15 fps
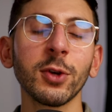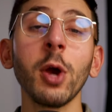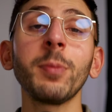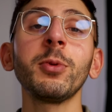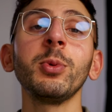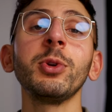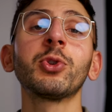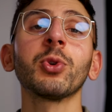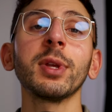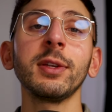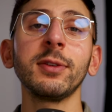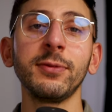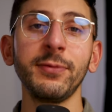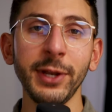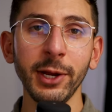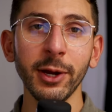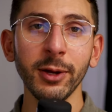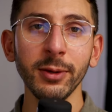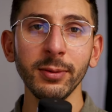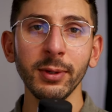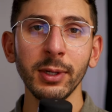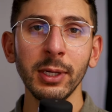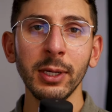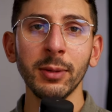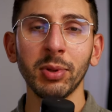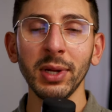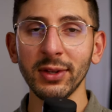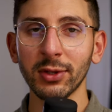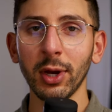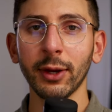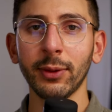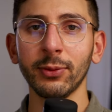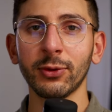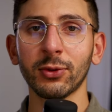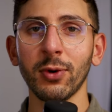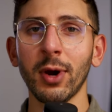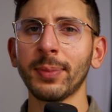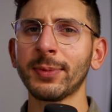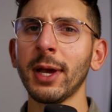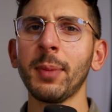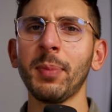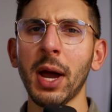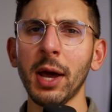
I hope you enjoyed this video. Please like and subscribe to help